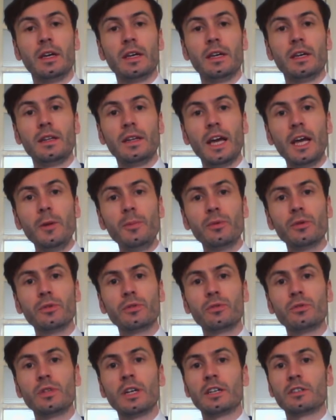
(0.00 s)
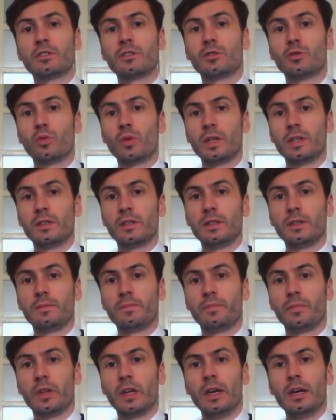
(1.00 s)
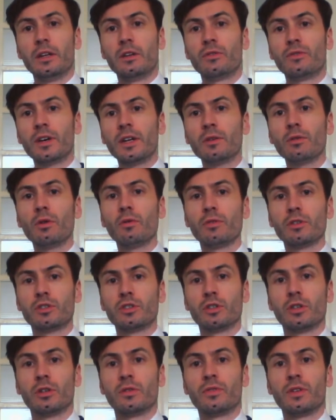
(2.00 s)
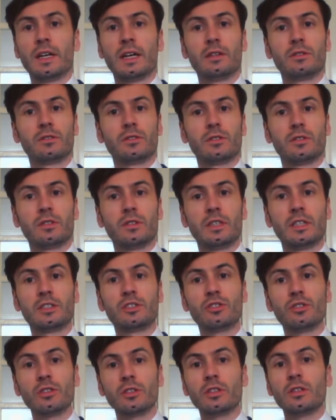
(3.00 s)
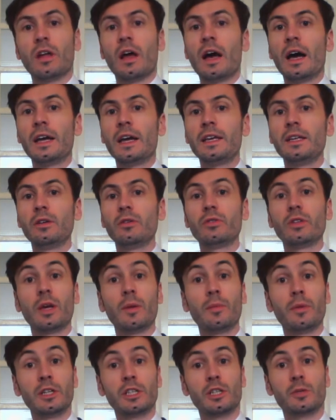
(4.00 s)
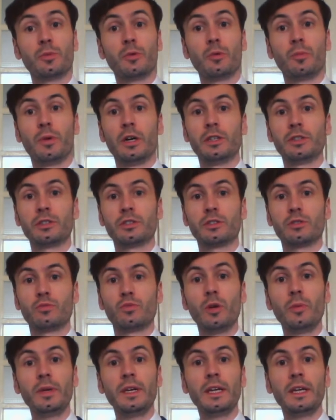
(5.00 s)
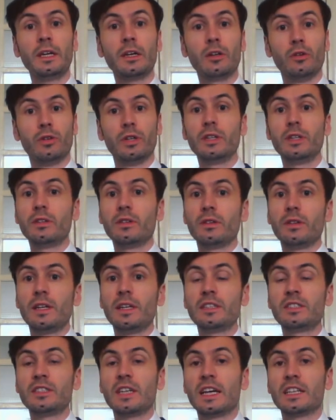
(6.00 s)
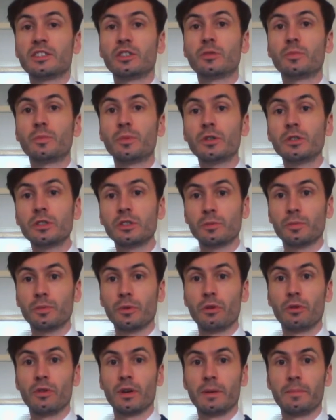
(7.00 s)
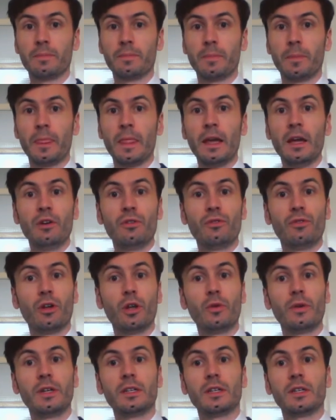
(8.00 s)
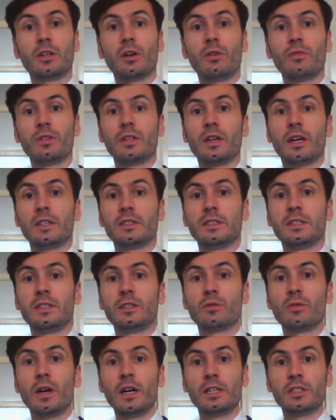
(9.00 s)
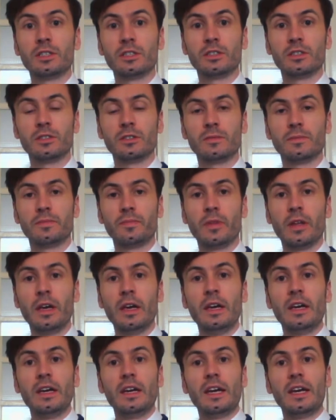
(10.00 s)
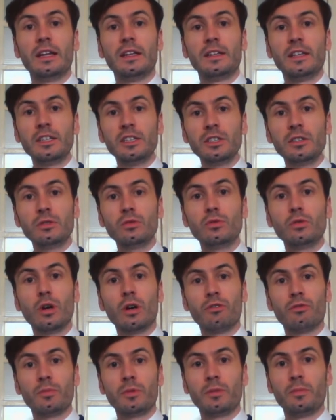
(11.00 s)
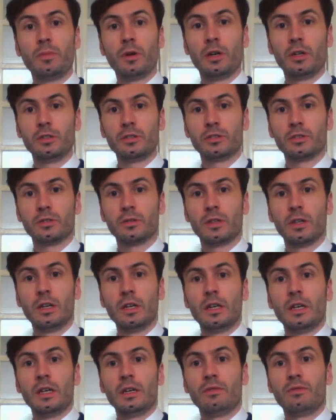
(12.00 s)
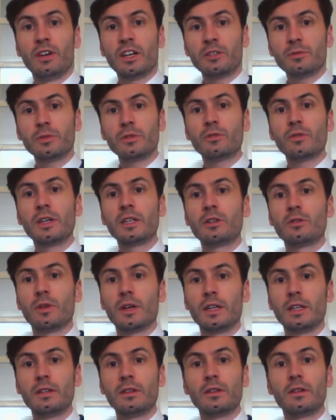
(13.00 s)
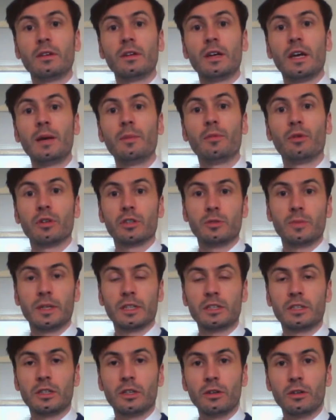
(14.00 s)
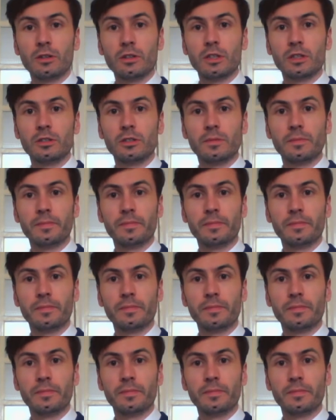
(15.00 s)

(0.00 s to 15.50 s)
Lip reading: In April 2020, the Federal Reserve announced that certain high-yield and municipal bonds will be included in its assets purchase program following the COVID-19 crisis, in addition to government bonds, investment-grade credit and mortgage-backed securities.